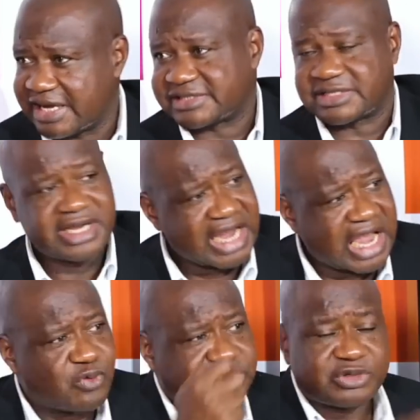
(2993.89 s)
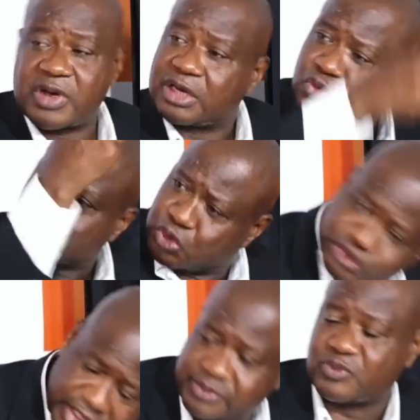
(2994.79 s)
X, I was the one who
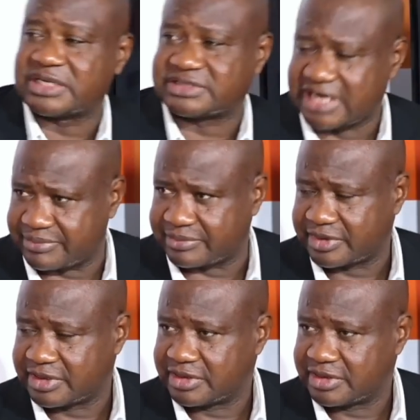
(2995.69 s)
tortured him one time,